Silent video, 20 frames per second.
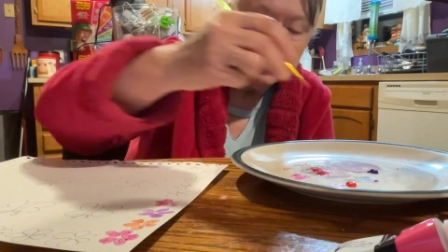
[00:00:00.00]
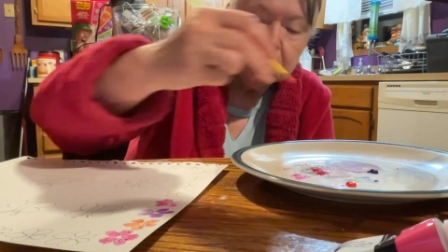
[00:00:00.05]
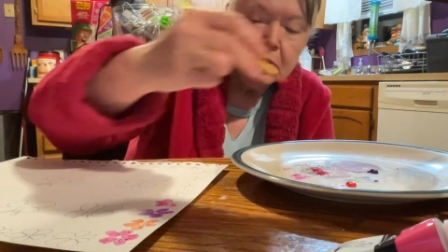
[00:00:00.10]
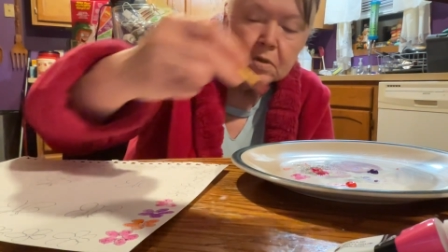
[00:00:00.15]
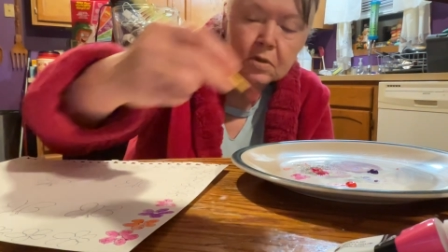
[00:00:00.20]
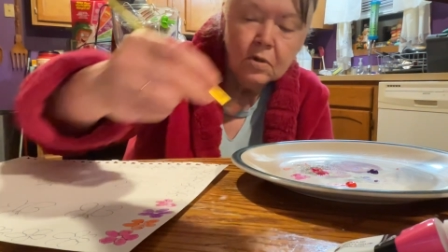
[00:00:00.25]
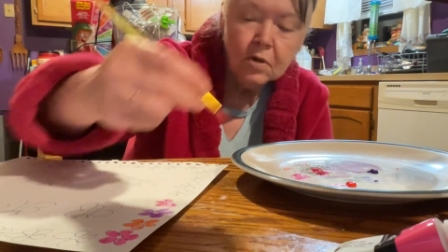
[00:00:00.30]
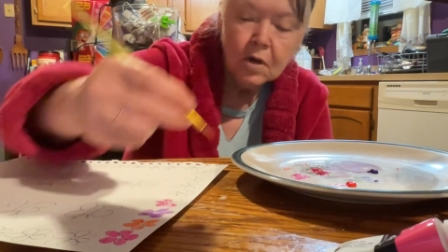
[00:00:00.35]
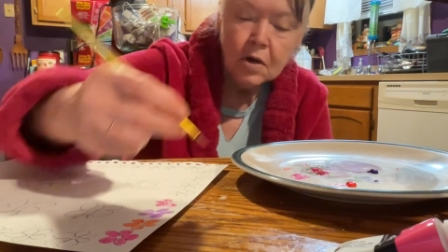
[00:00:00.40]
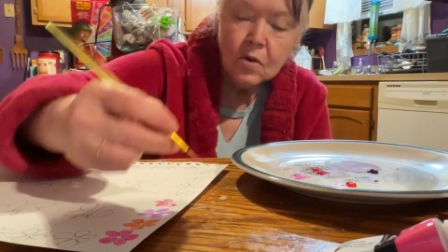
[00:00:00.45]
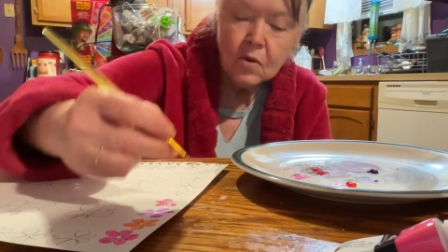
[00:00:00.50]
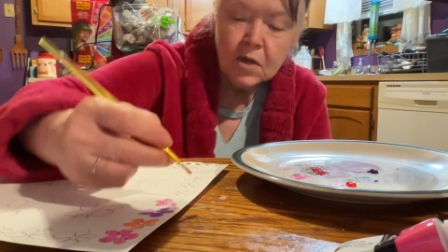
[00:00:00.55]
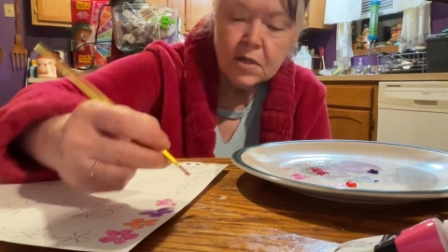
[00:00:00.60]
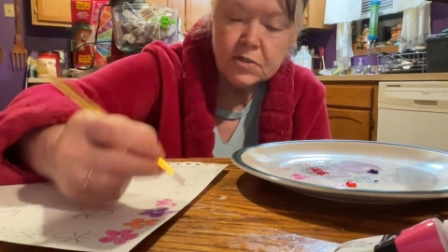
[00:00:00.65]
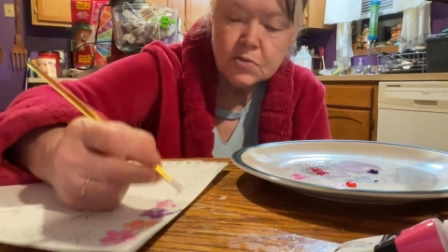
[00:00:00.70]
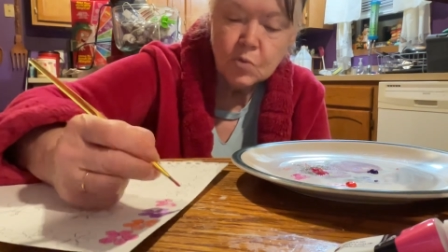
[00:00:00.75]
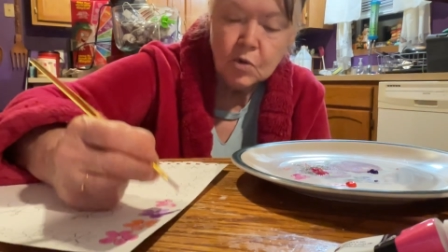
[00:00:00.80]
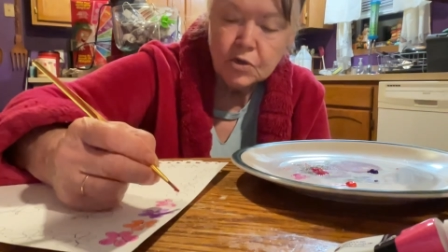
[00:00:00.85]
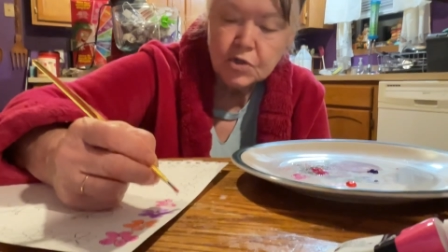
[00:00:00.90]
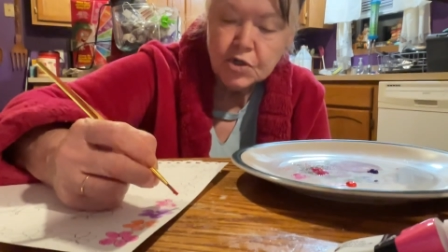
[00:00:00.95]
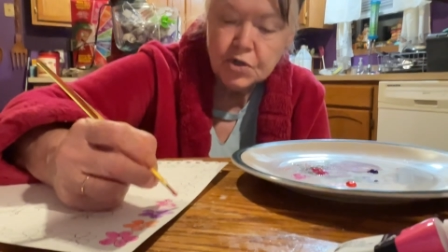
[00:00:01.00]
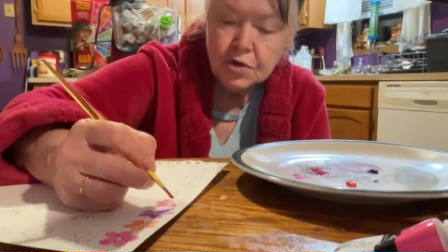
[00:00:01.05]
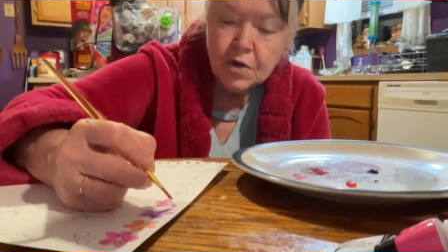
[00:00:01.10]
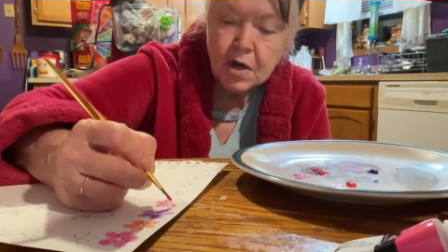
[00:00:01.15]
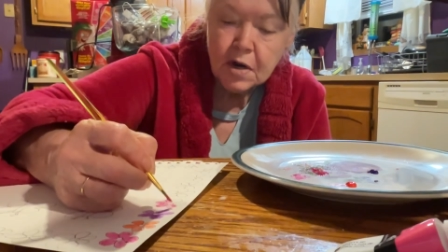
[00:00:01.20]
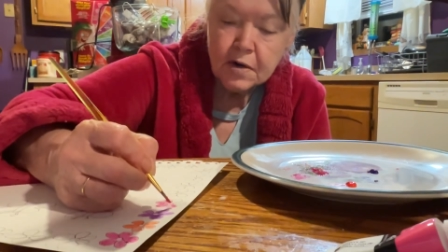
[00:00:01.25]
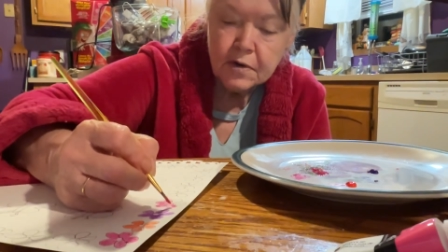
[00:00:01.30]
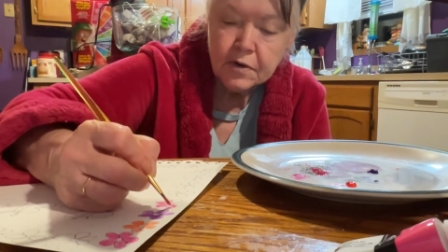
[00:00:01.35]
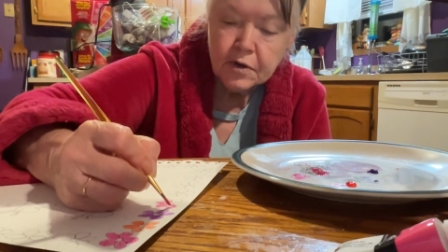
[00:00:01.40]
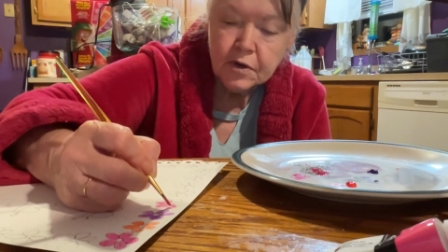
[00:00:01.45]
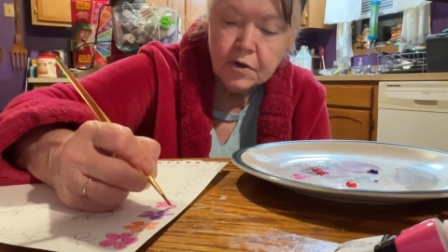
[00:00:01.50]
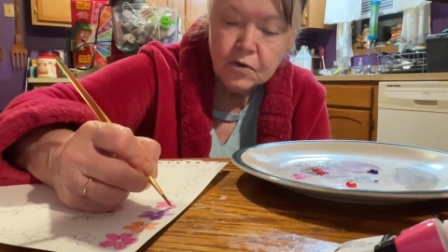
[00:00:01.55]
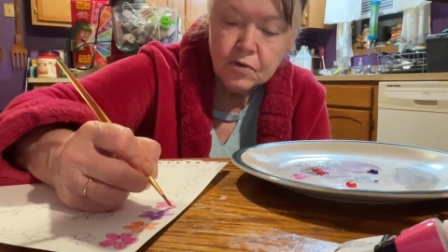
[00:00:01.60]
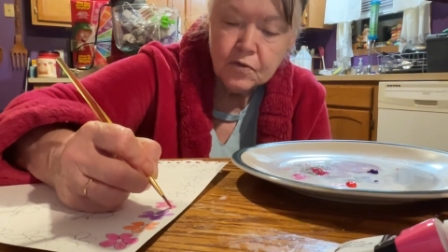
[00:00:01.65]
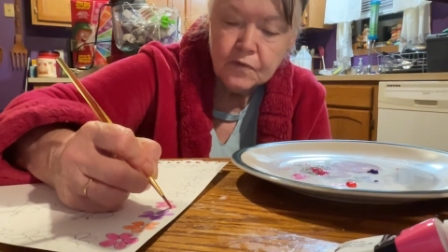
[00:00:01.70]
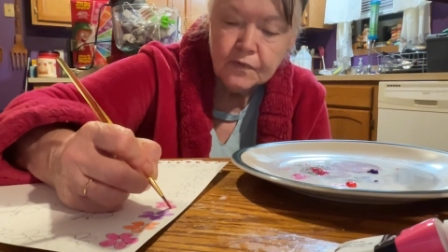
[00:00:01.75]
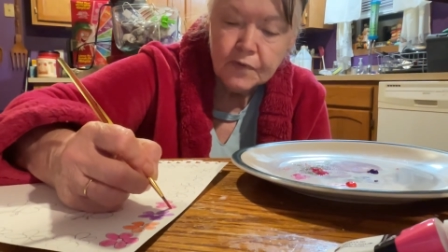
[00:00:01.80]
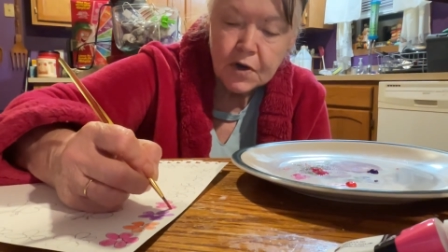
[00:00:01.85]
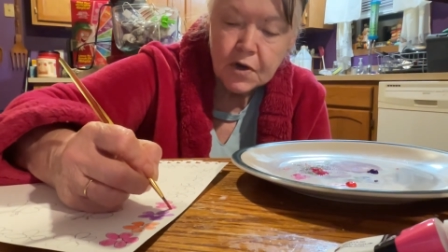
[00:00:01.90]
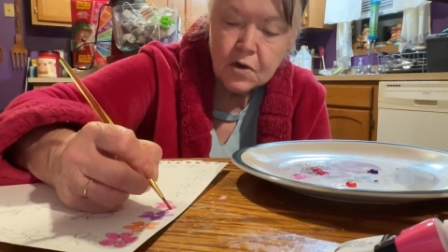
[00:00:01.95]
You know, that's what you got to
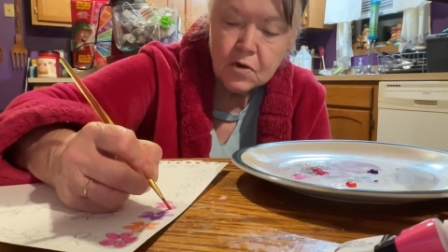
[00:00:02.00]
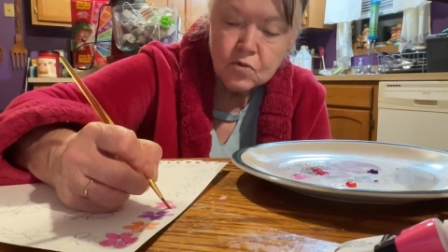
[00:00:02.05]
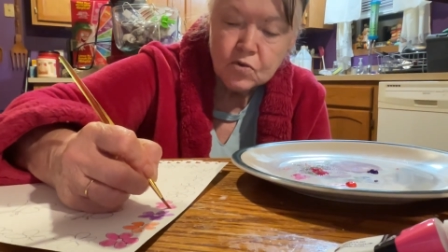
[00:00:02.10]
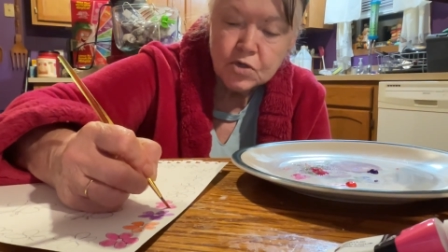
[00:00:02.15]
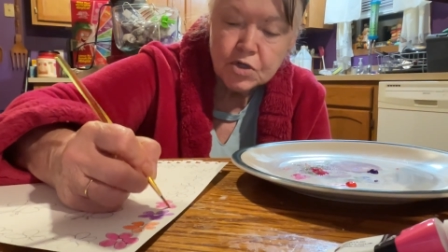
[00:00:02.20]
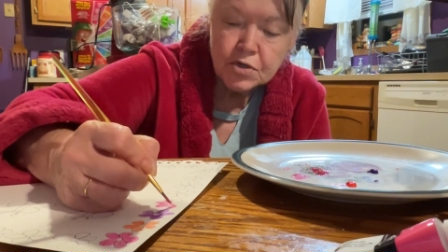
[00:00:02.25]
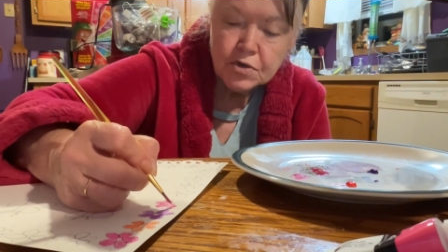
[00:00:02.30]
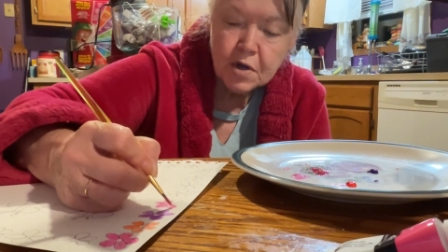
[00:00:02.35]
do, folks.